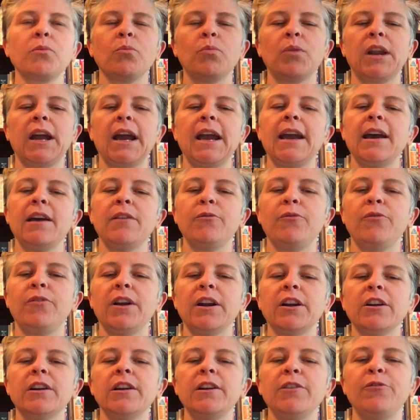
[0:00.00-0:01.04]
when I had
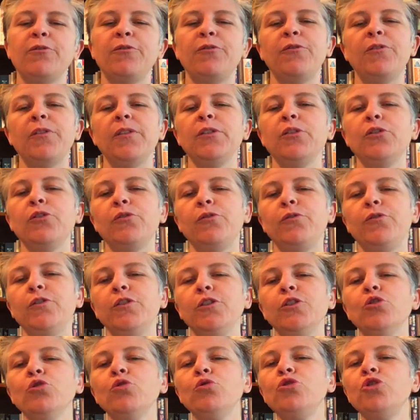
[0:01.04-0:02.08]
very
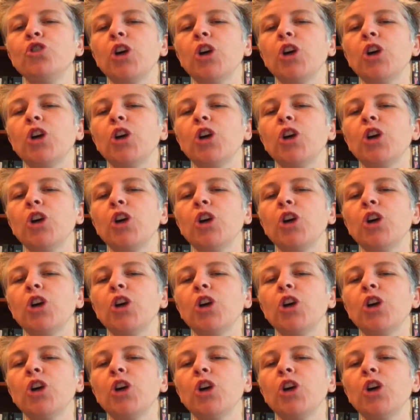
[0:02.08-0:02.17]
few